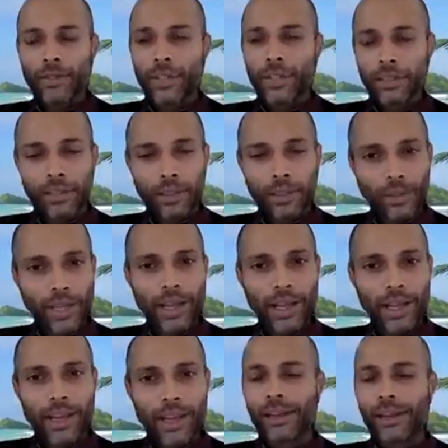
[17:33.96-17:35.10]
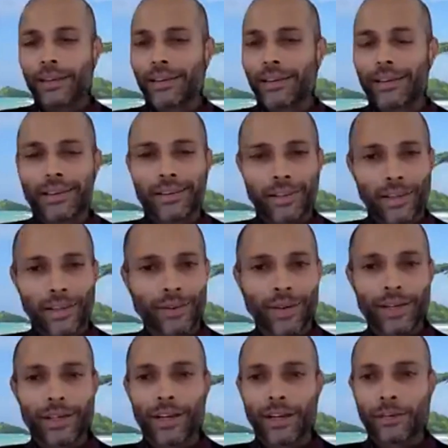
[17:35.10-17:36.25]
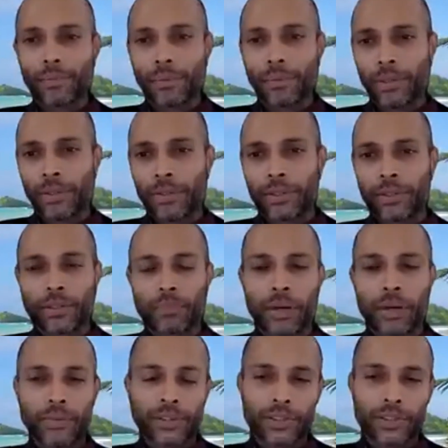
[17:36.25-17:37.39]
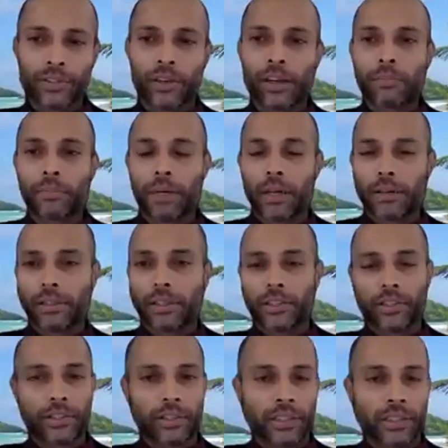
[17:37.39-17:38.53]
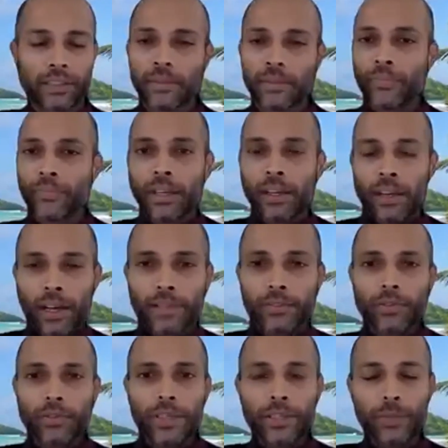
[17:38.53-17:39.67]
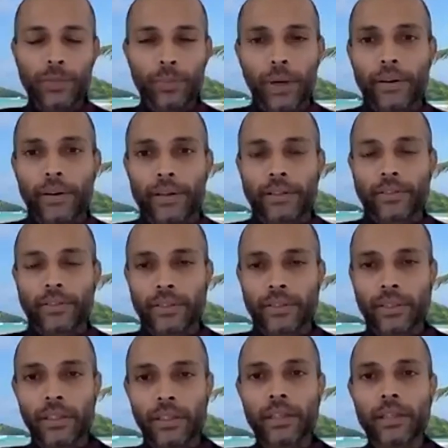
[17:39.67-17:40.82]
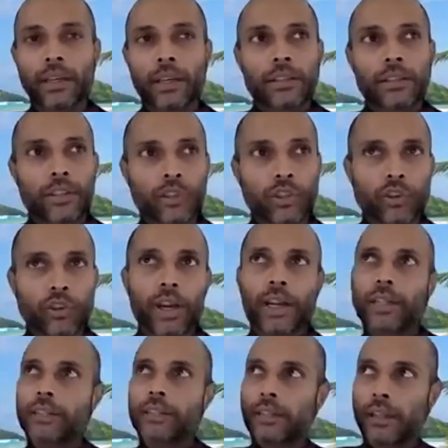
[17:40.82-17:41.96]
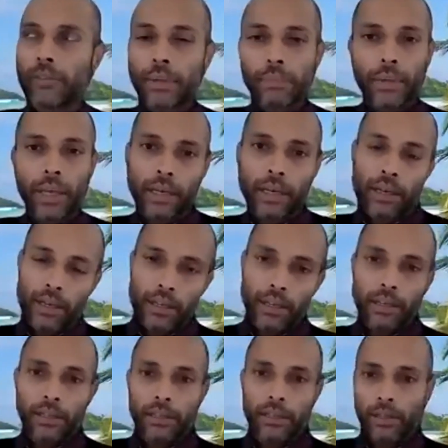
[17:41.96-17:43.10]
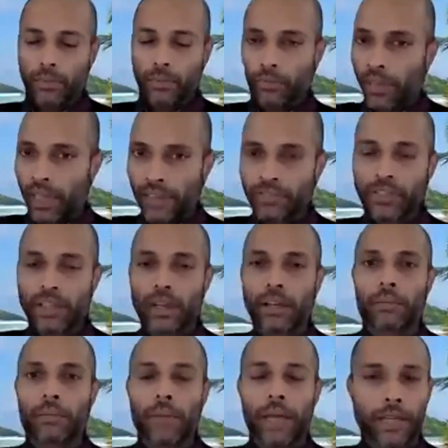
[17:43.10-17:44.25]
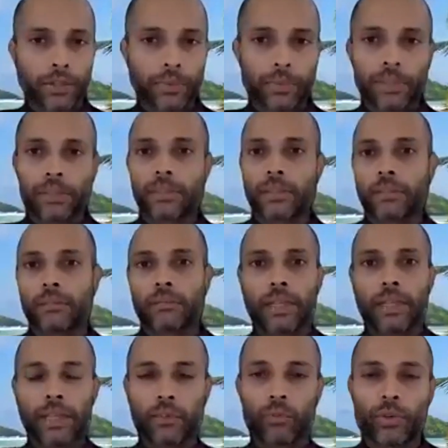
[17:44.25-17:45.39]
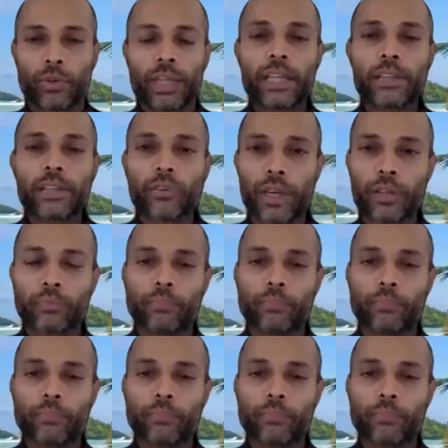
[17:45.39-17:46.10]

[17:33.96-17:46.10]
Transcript: just looking at and hearing Dr. Pramod and Dr. Pawan just talk about their journeys, it's truly inspiring to see the strides that have been made in India in terms of lifestyle management, and like, really trying to